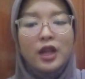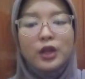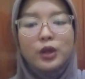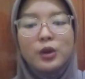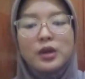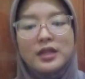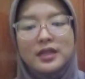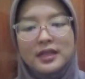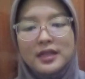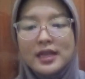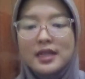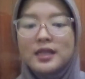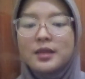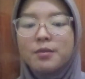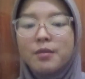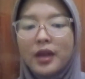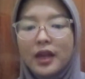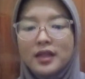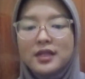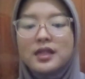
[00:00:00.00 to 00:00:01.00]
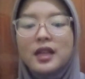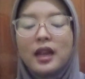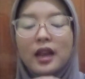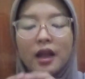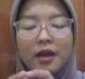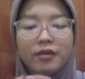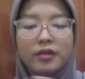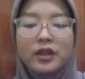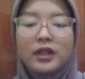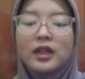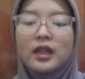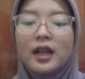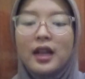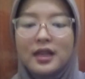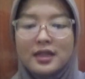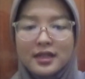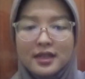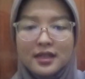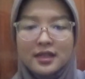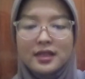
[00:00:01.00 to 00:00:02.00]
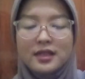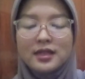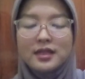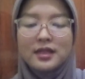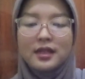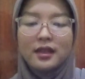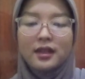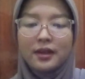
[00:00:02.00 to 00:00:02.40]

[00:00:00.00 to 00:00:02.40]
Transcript: to assess mixed level classes.